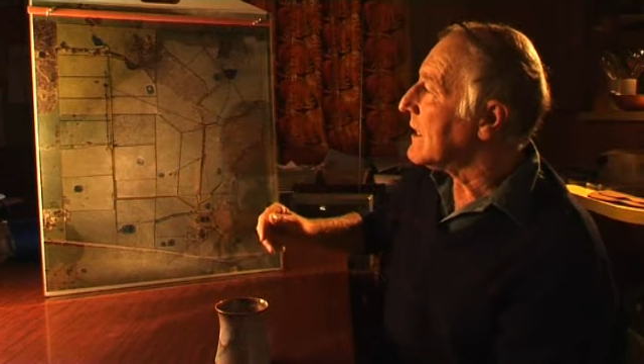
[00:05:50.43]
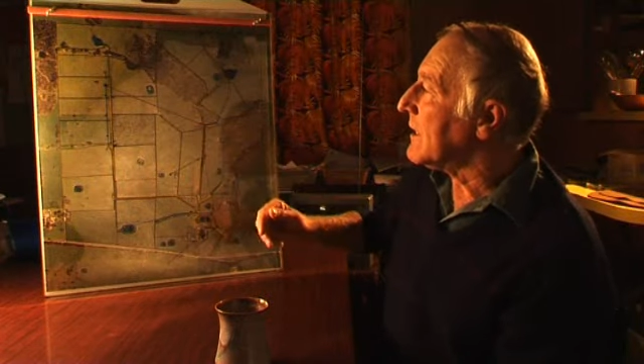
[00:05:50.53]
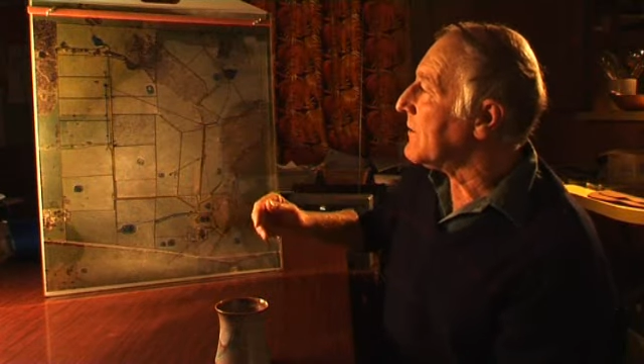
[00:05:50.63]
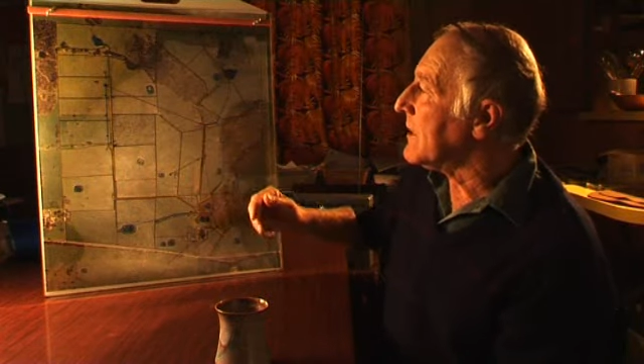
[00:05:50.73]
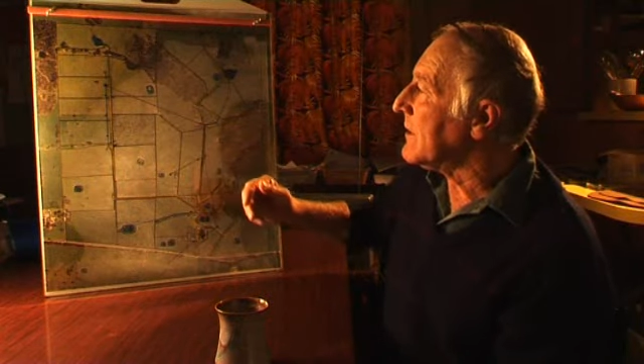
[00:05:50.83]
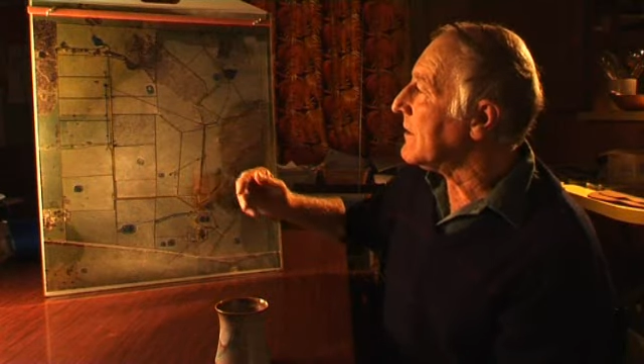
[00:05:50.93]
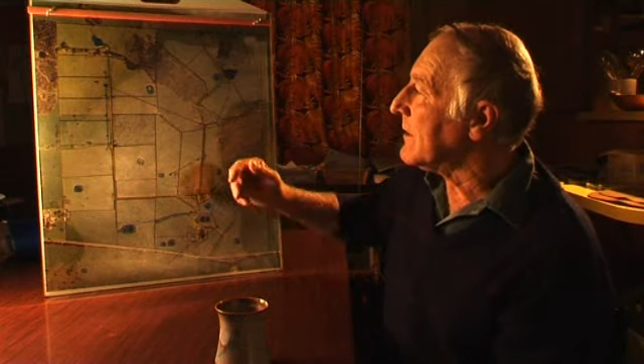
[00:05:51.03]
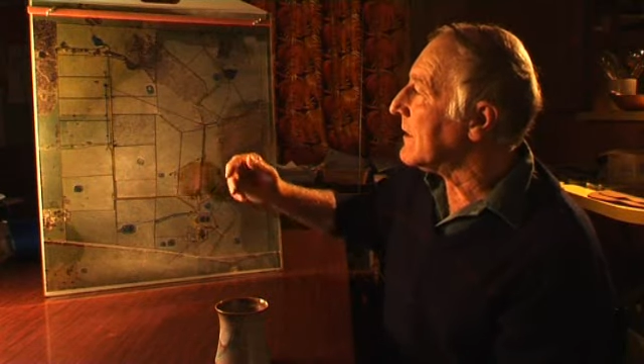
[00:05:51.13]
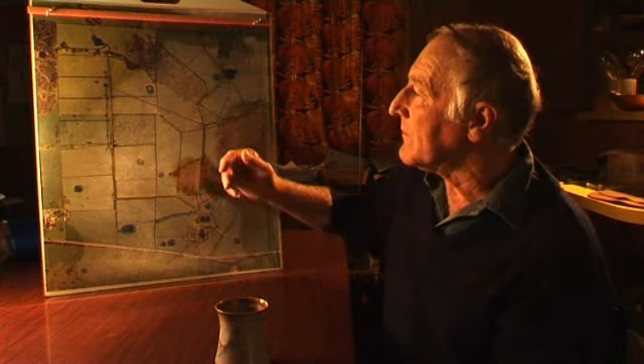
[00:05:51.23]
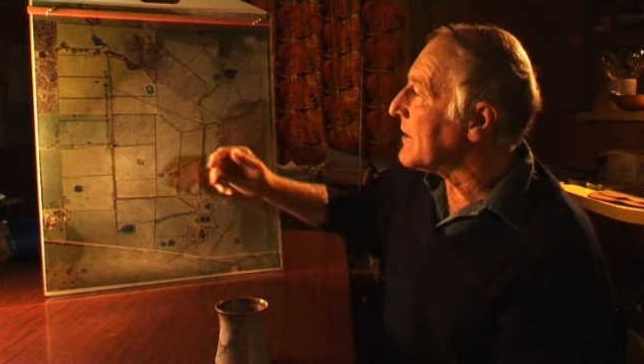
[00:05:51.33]
and then
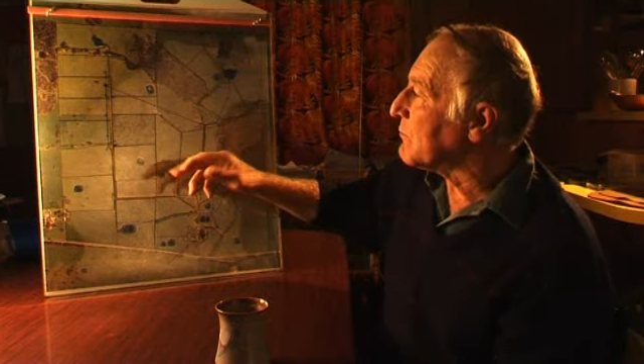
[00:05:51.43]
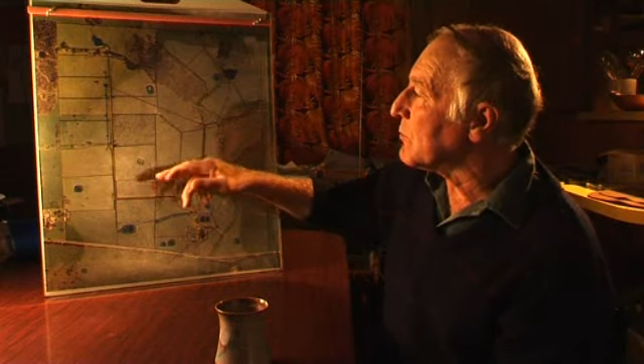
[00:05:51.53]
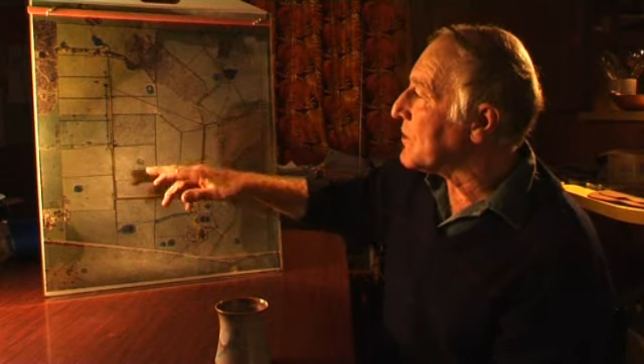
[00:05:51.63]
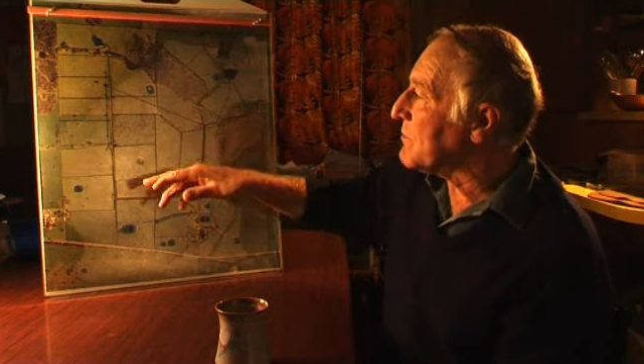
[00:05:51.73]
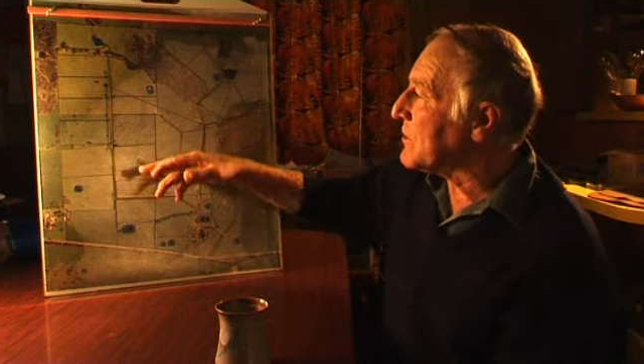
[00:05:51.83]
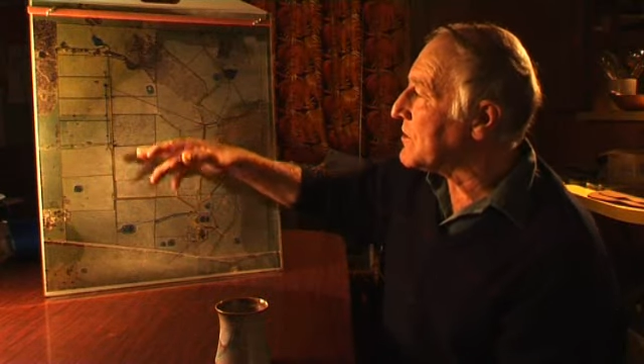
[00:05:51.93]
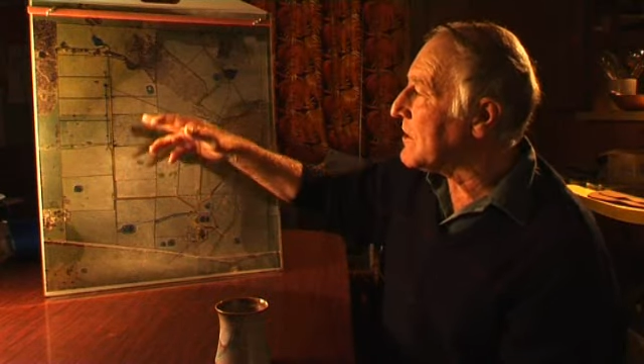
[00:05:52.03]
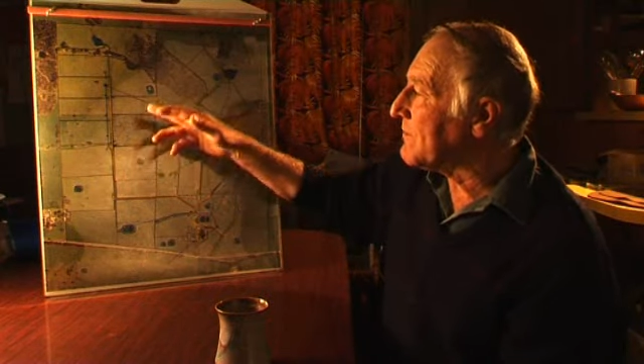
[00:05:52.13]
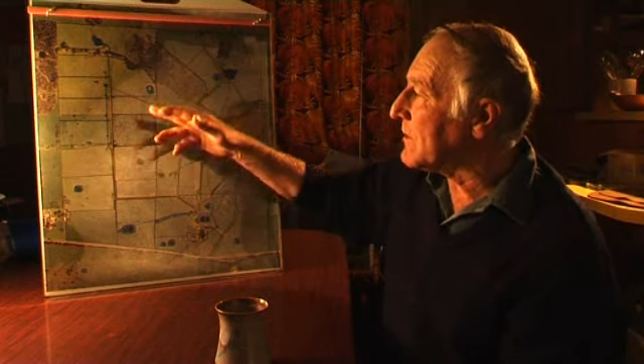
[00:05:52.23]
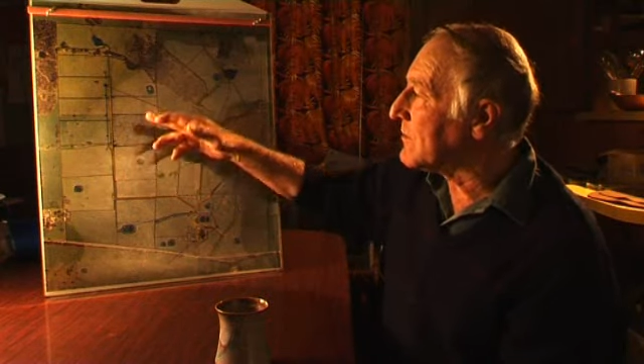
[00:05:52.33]
that will then be
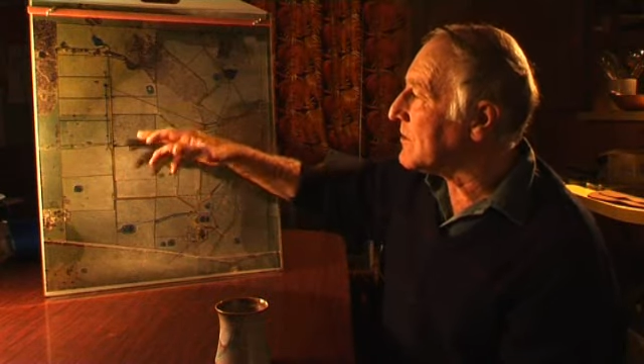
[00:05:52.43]
shifted